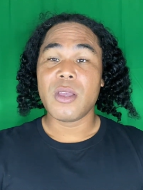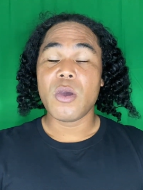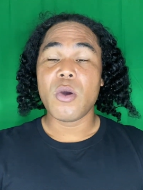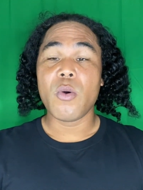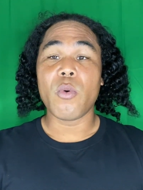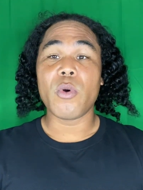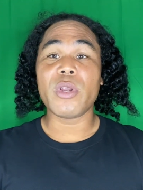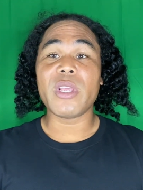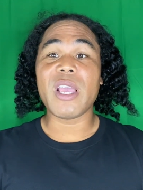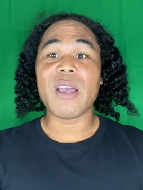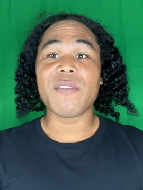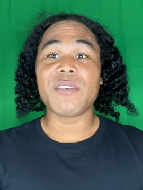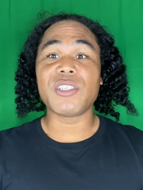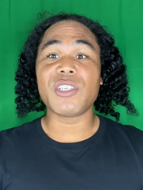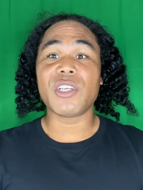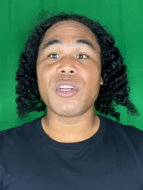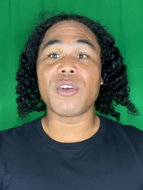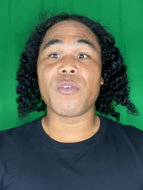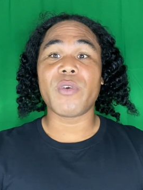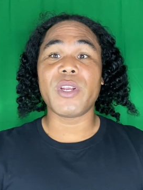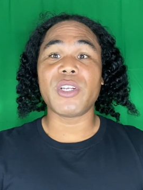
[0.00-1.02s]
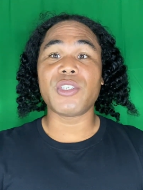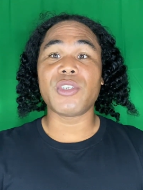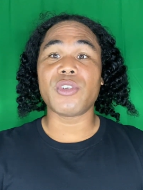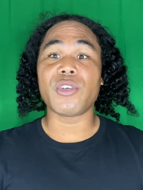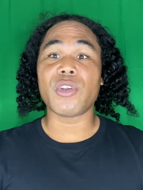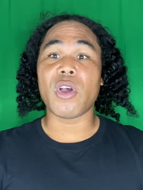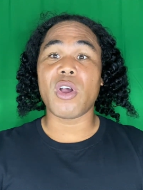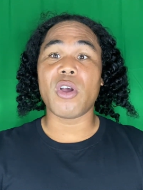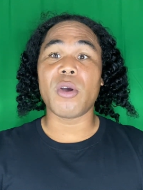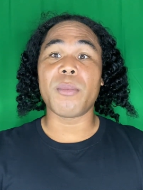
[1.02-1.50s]
When you have a generation
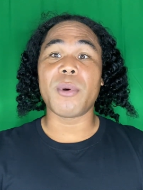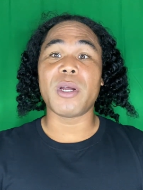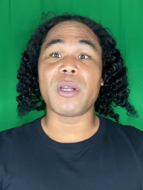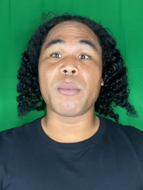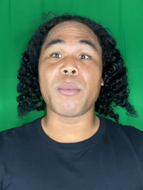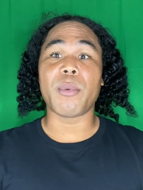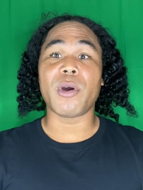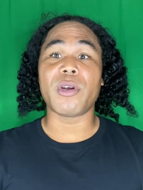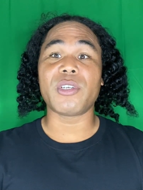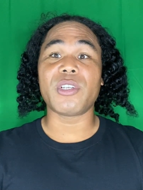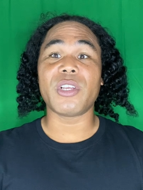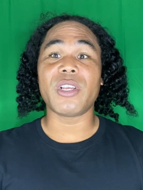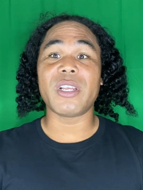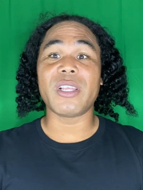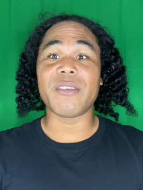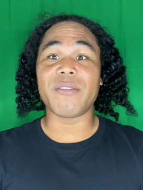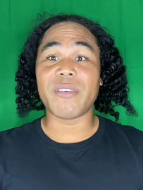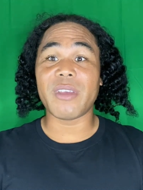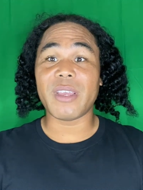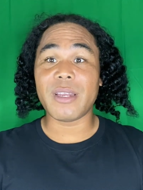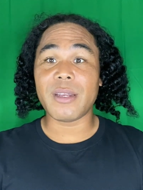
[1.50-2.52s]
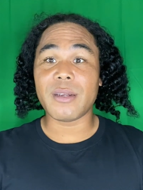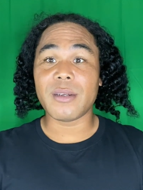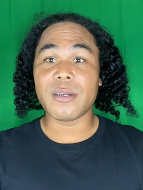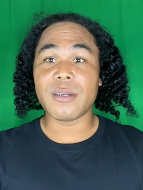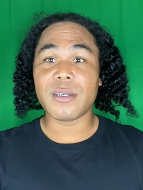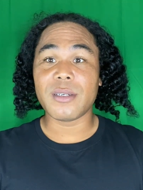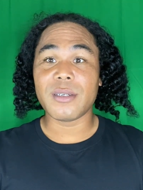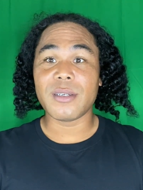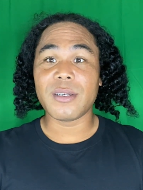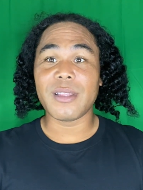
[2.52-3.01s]
talk about a particular event,
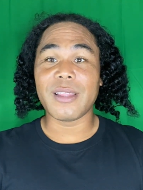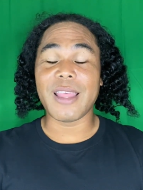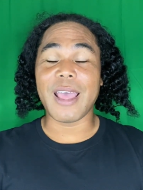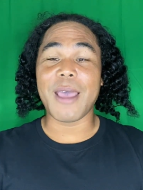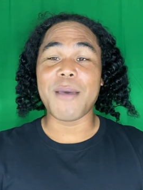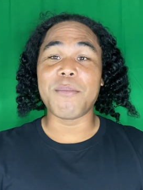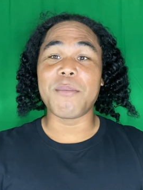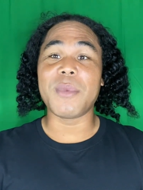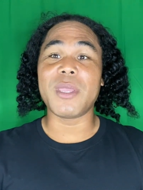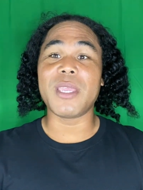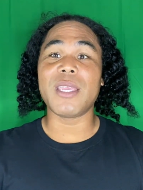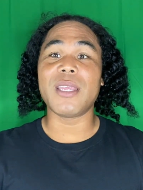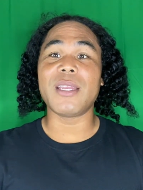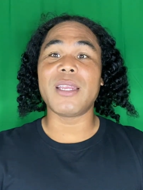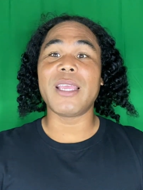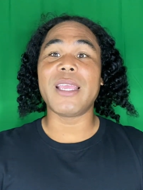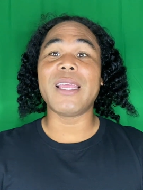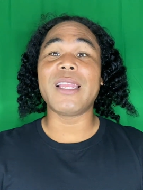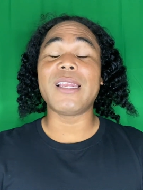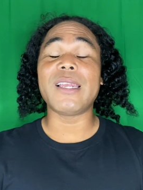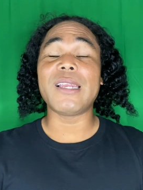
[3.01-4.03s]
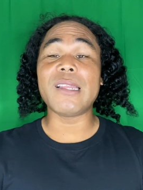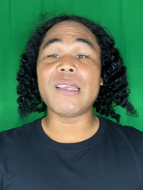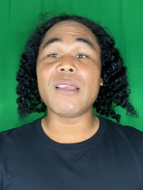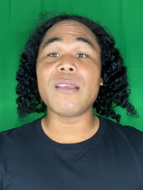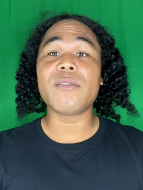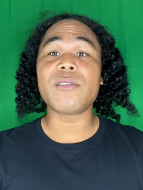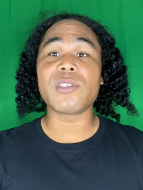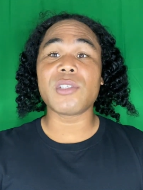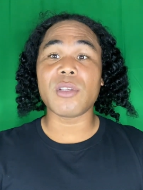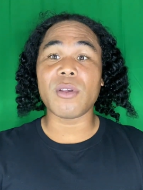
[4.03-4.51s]
that means it
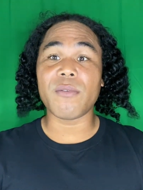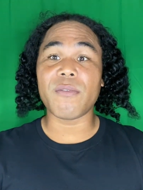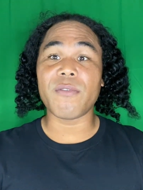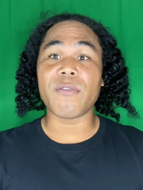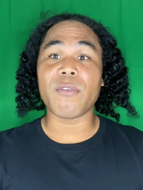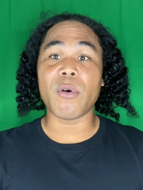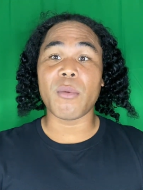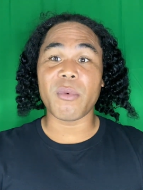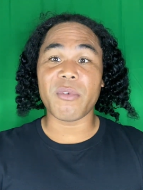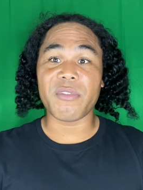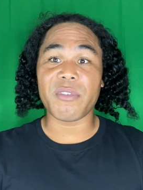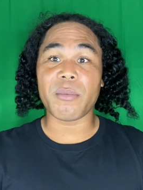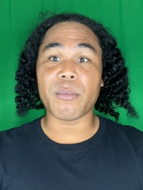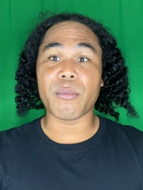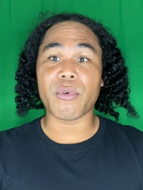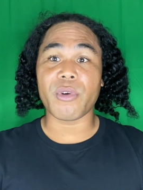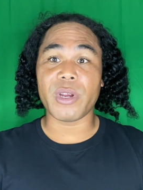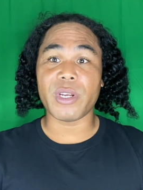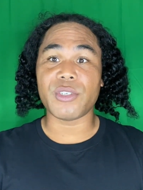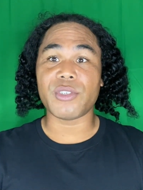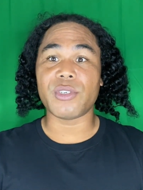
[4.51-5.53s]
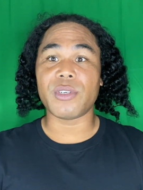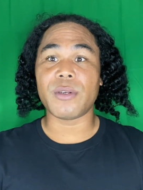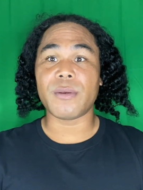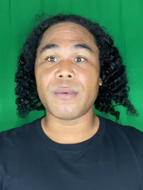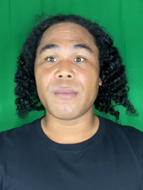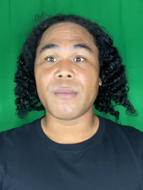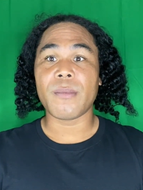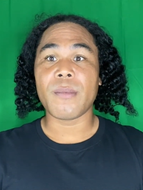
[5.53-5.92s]
leaves some form of impression.